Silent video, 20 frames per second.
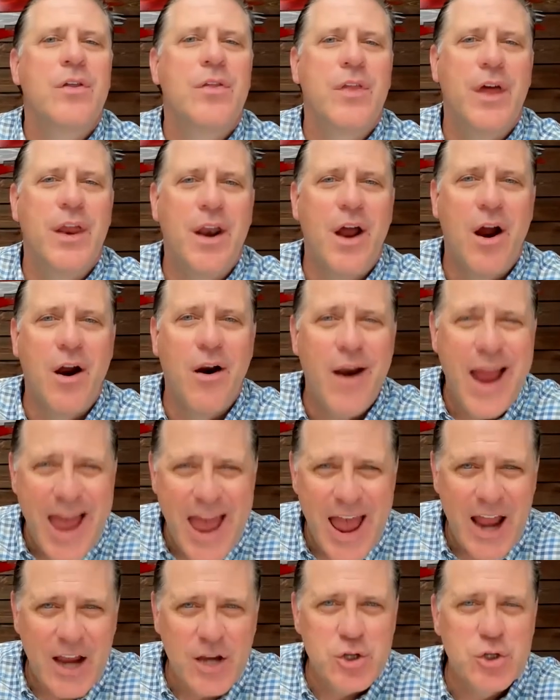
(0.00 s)
that are
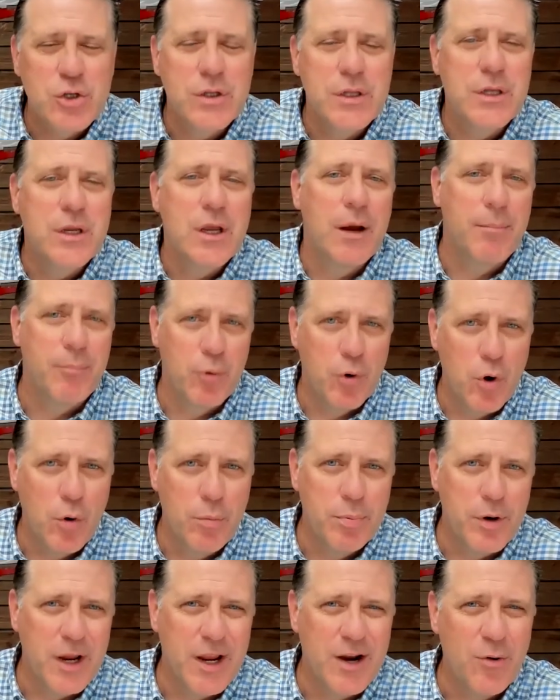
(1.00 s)
actually
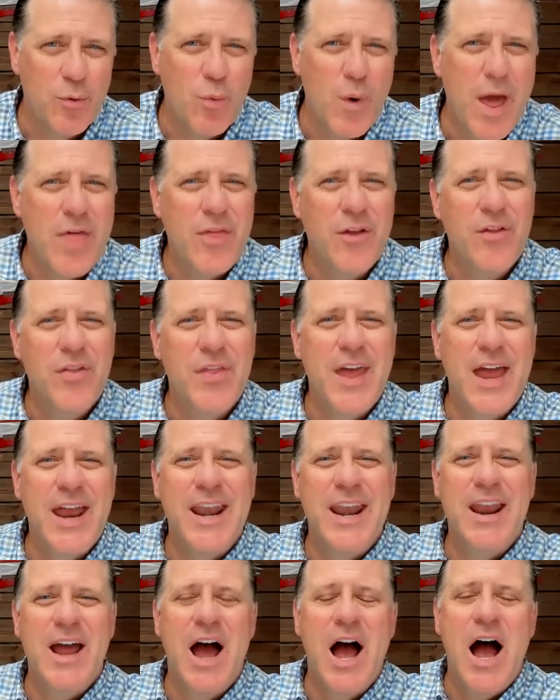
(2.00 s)
appropriate rather
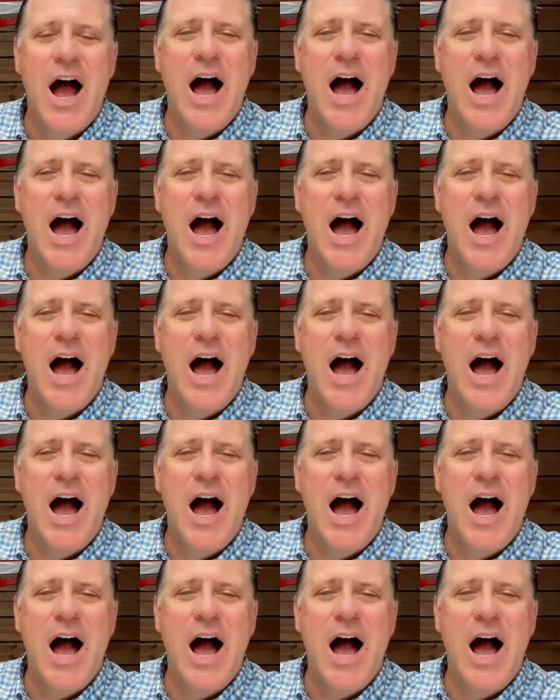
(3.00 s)
than